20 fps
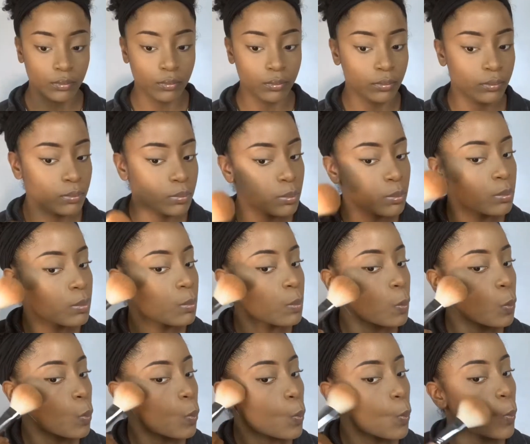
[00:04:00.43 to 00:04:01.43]
face.
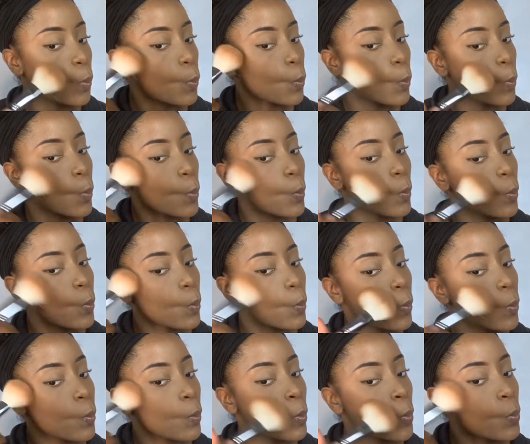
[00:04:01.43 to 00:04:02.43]
So I'm
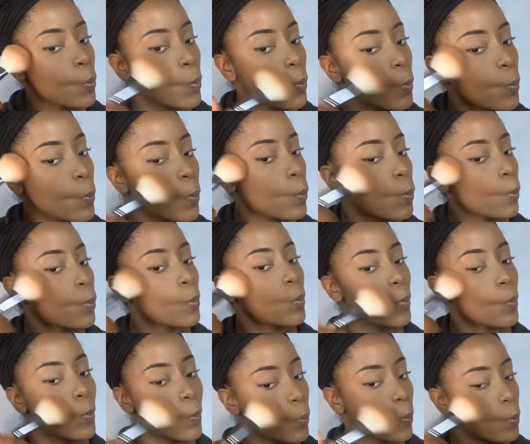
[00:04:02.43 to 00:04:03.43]
going on my
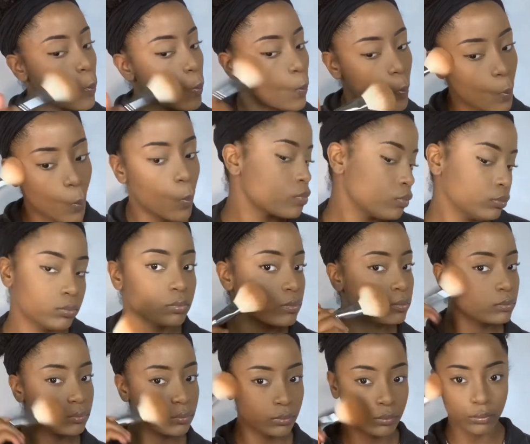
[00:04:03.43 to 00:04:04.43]
cheeks and a little
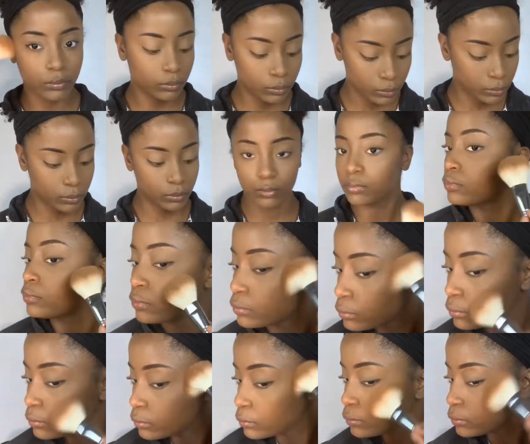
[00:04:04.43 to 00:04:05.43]
bit on my
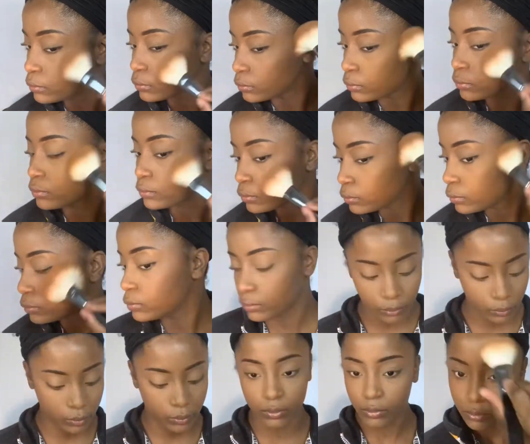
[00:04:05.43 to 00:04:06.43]
forehead and right
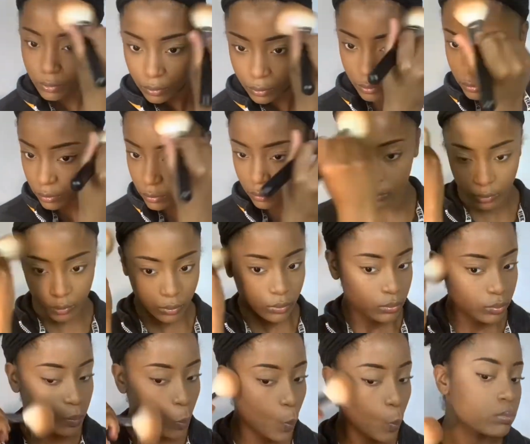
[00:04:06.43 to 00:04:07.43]
underneath my chin.
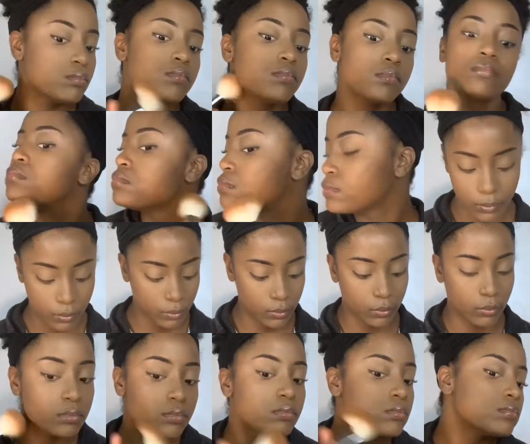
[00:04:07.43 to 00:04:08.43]

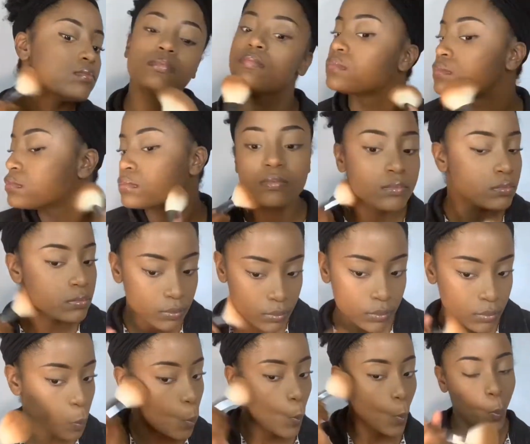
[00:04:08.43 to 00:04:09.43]
I really like this
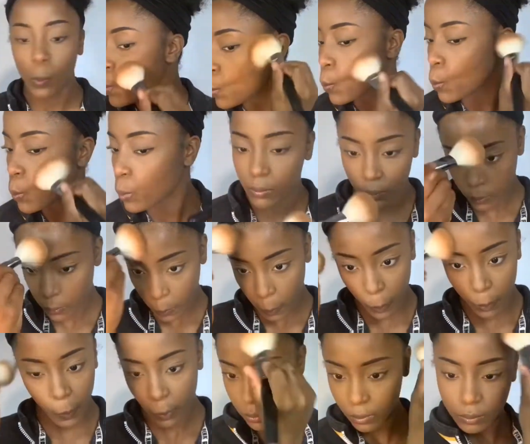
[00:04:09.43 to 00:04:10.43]
step because it adds a
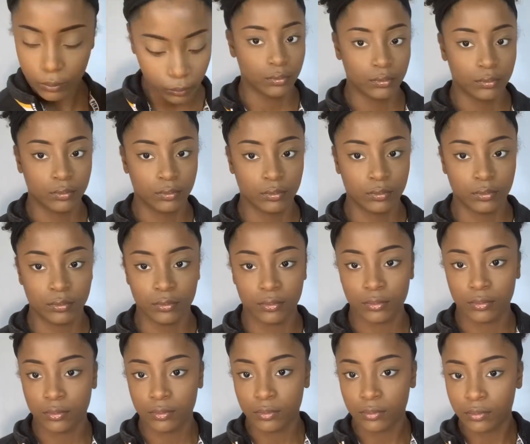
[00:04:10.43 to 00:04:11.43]
lot more color to my
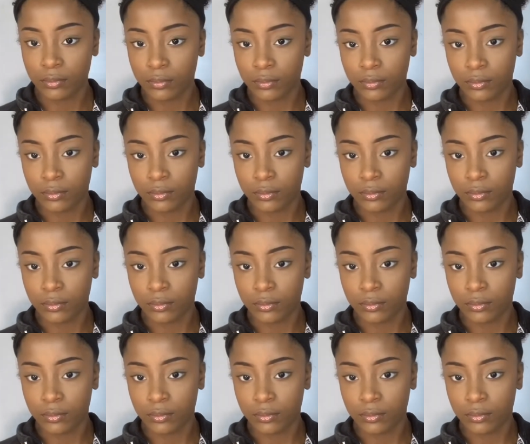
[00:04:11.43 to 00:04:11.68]
face.